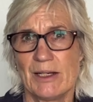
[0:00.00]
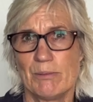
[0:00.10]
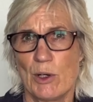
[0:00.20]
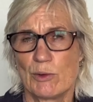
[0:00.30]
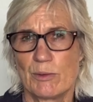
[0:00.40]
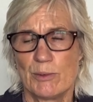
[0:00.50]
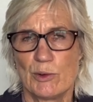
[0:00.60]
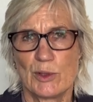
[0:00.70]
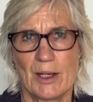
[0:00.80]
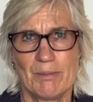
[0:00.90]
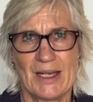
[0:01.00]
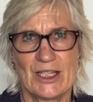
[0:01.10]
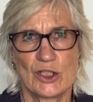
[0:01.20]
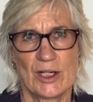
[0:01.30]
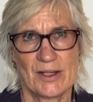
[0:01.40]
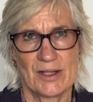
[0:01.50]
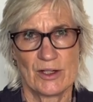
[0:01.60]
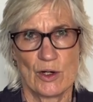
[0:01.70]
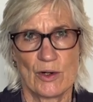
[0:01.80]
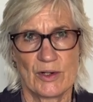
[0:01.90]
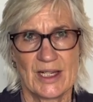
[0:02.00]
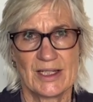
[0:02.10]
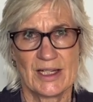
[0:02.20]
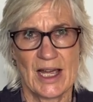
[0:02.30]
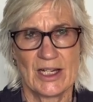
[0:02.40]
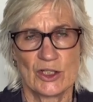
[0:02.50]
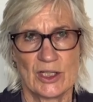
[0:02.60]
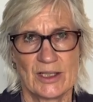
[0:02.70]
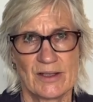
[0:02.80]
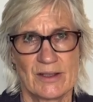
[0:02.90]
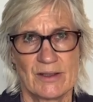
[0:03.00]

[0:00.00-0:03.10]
in multiple dimensions and orientation.